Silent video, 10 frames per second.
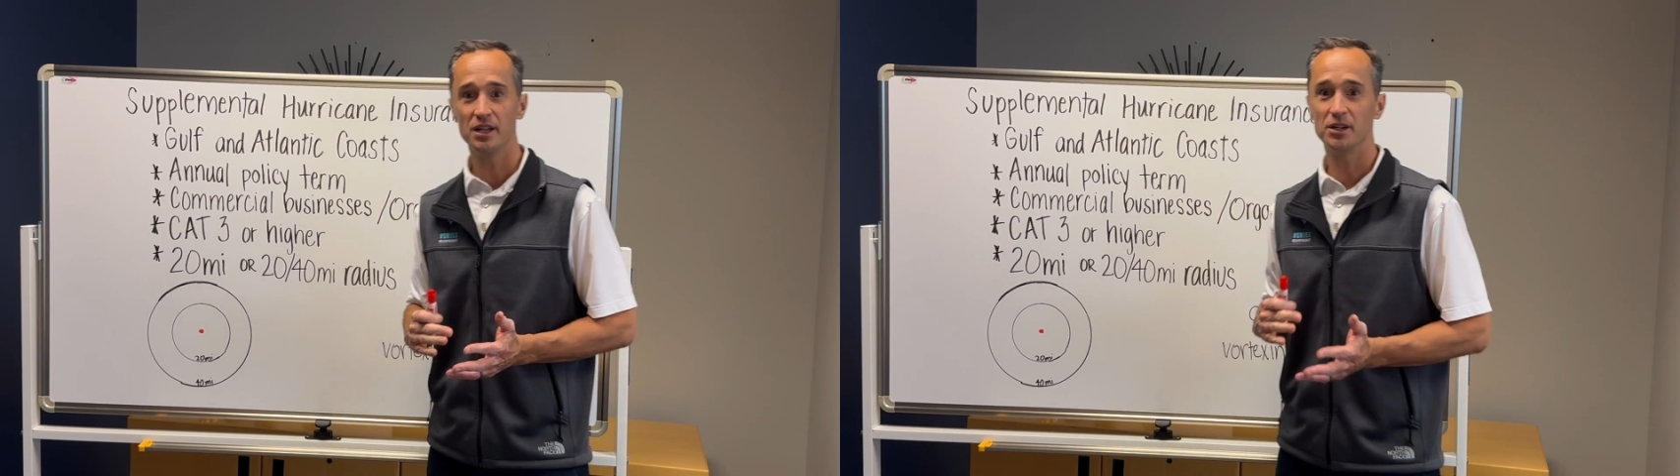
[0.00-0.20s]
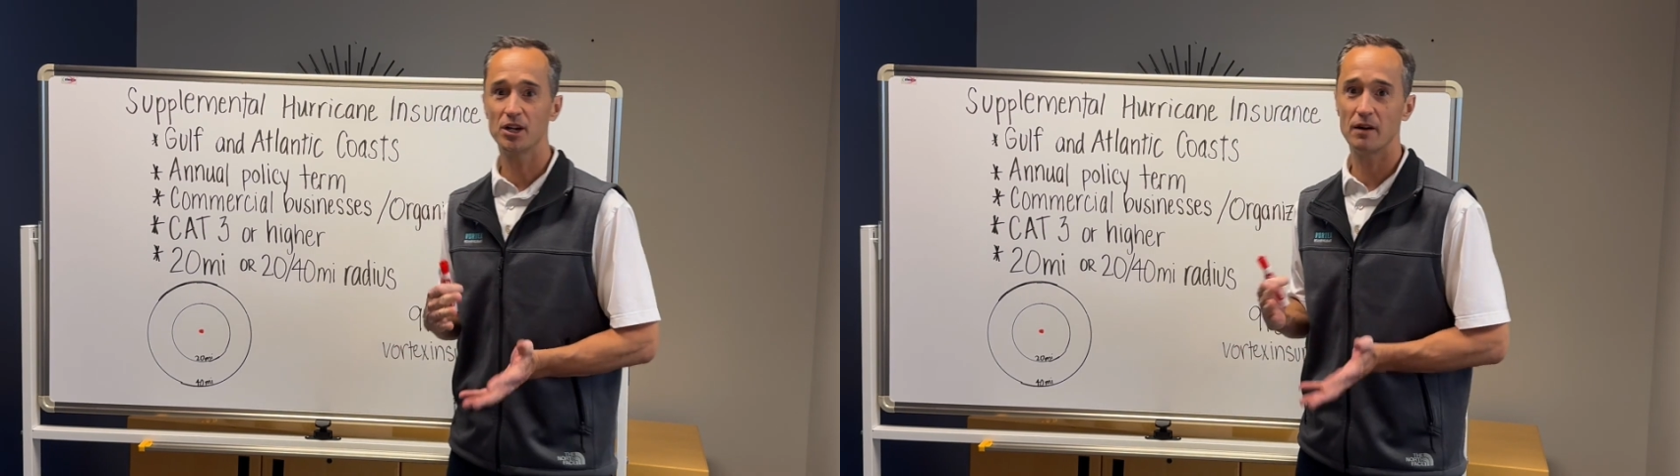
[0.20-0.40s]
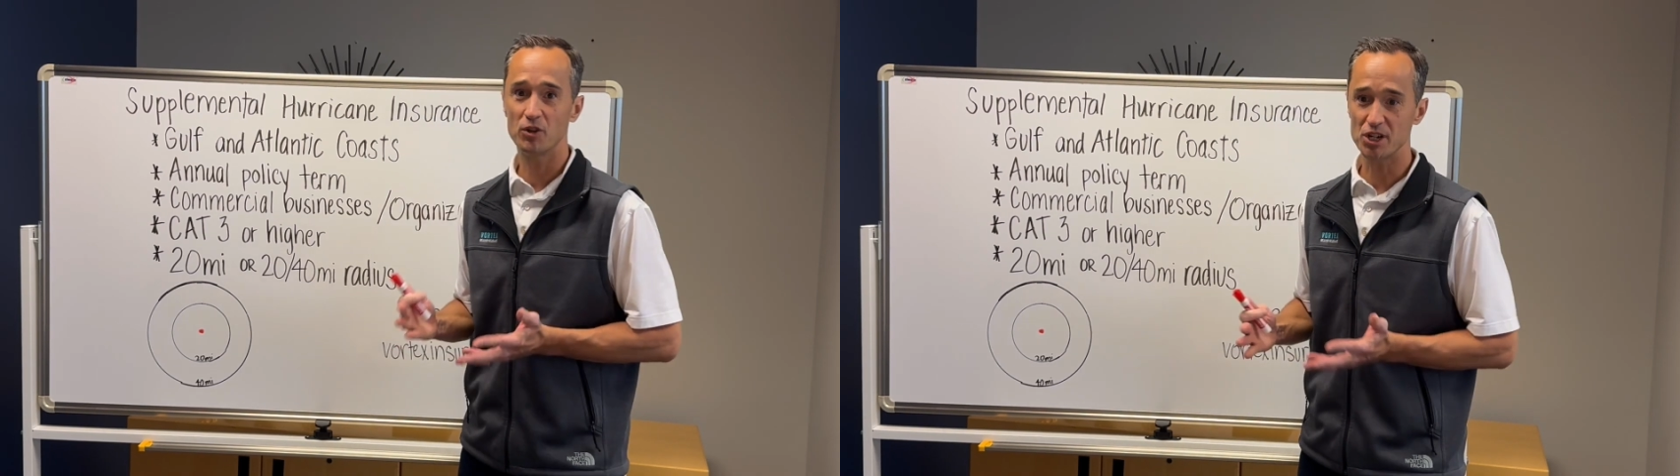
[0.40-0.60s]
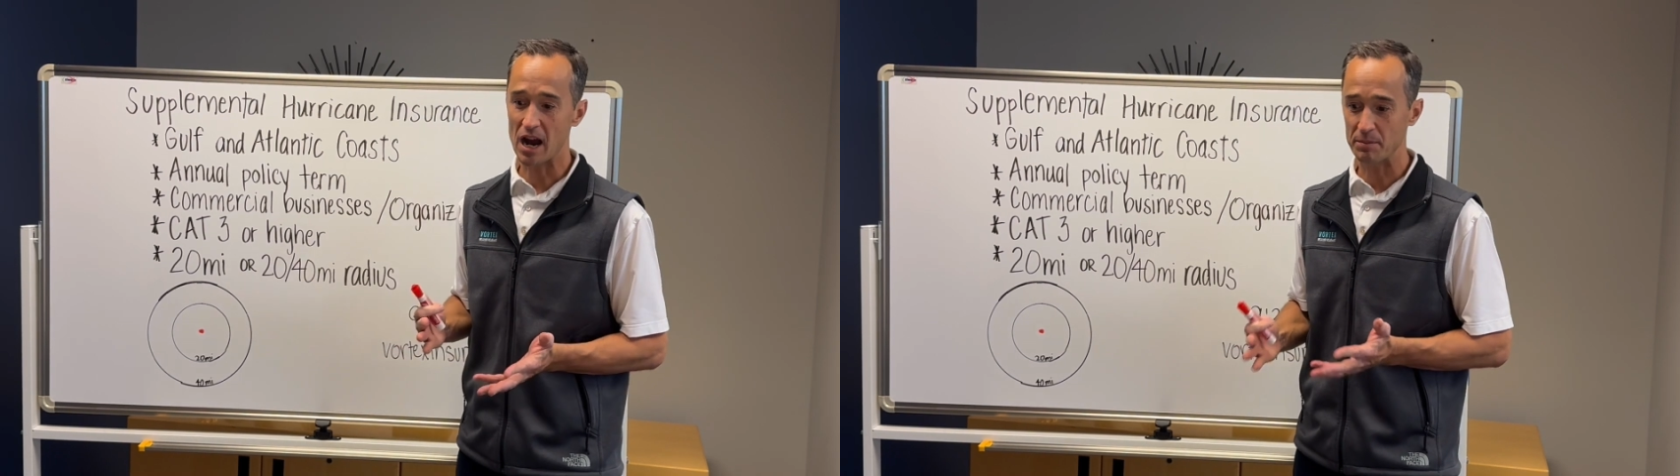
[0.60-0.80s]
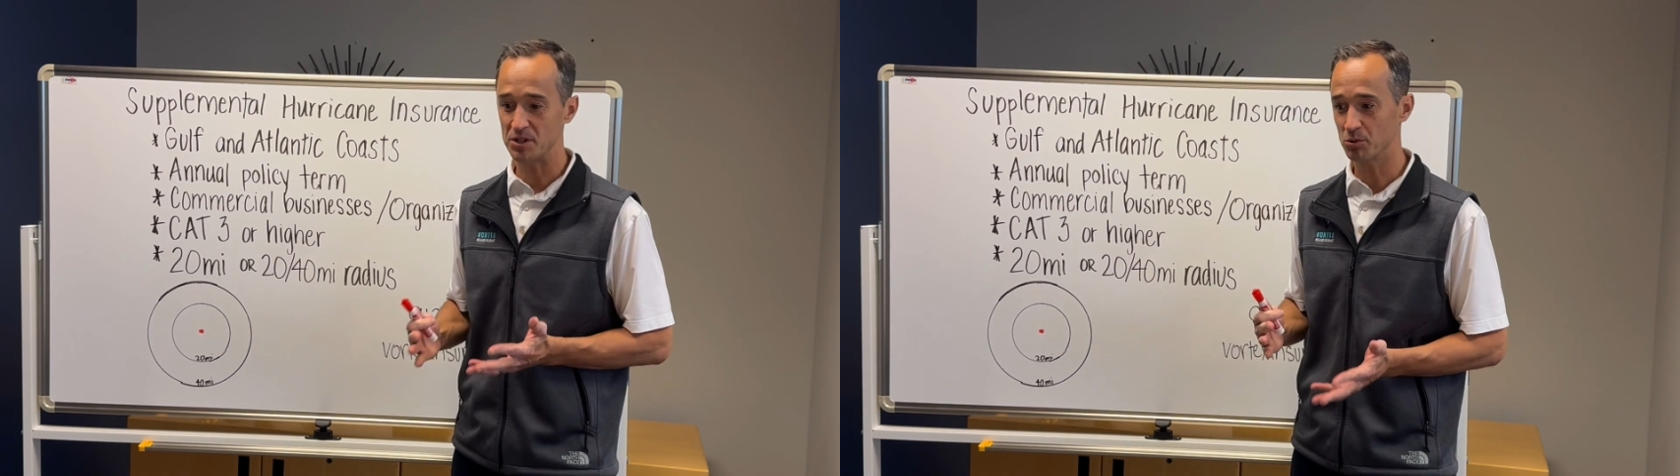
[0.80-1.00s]
the coverage
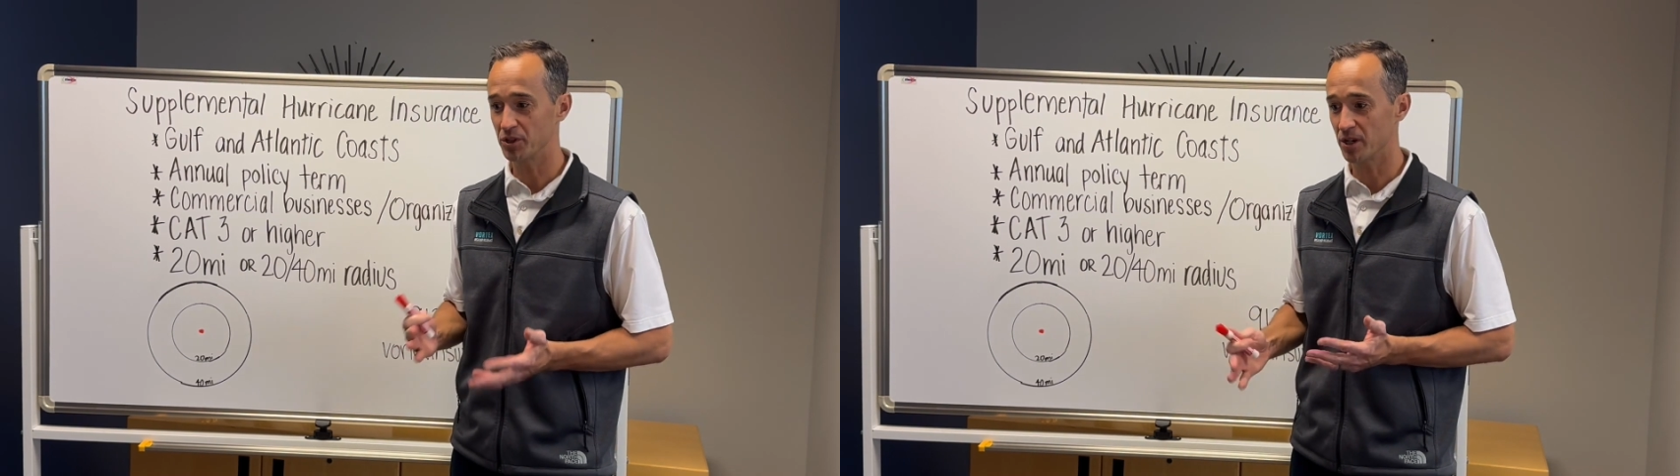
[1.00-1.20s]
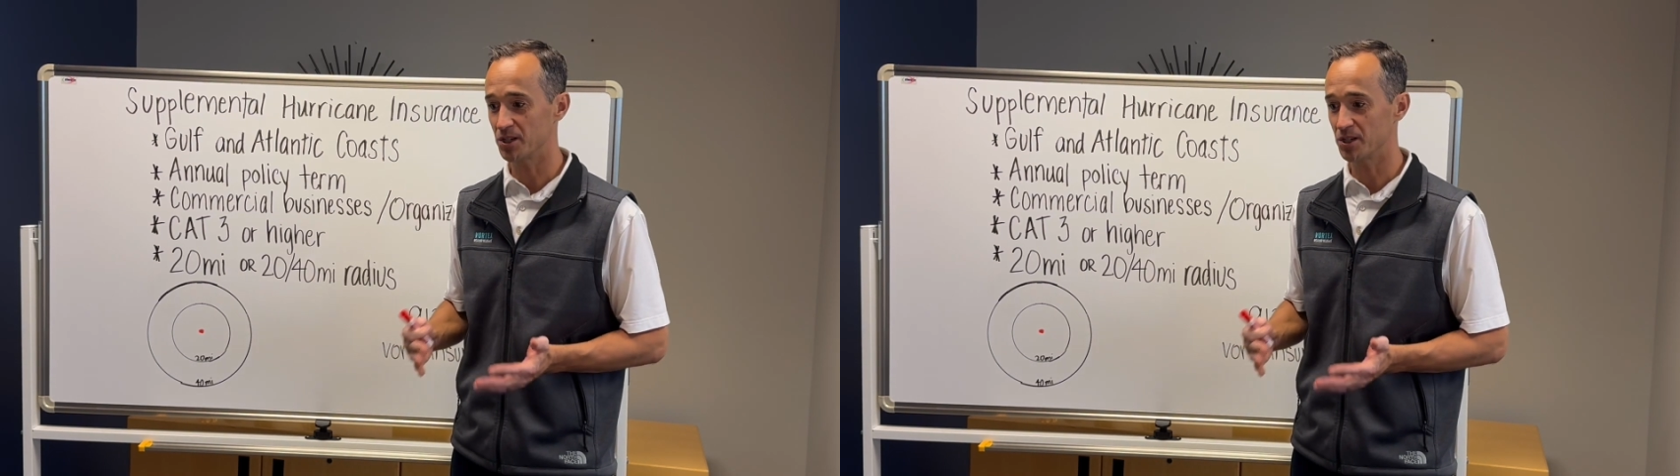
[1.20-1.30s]
options within our